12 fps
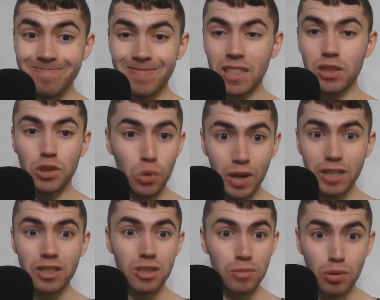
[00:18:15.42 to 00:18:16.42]
There's
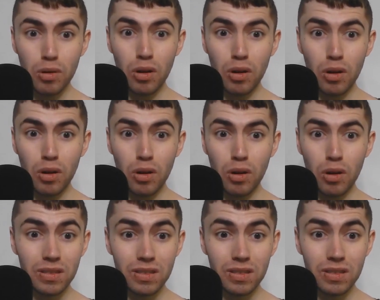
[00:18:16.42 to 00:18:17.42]
questionable
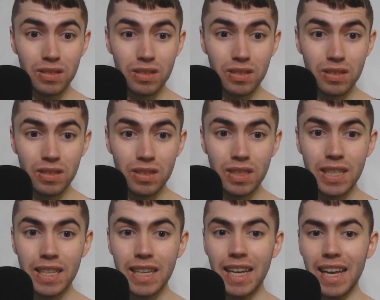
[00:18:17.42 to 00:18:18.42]
calls.
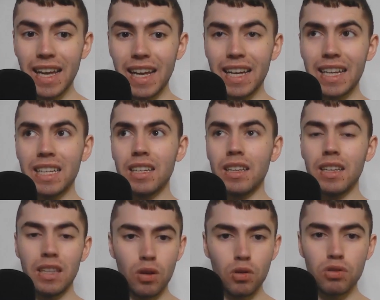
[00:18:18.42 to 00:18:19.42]
And
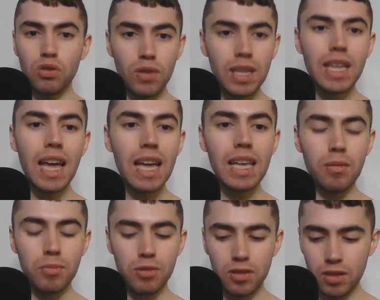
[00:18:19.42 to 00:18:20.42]
in those 3
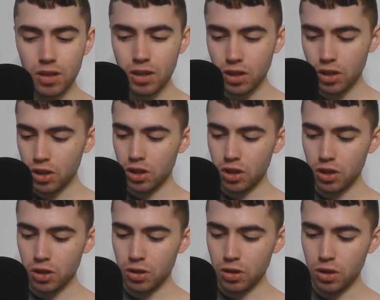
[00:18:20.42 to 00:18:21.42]
games,
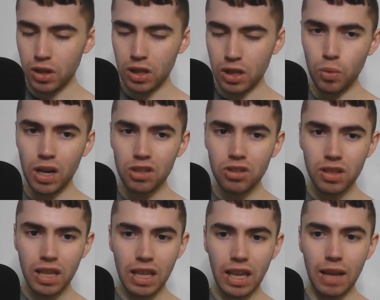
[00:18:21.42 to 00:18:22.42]
in the
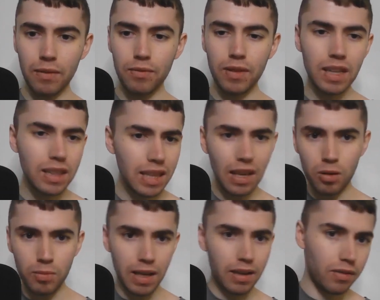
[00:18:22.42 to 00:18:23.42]
Washington game, forget the Hail
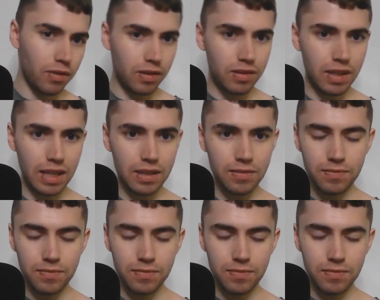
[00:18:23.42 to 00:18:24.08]
Mary for a second.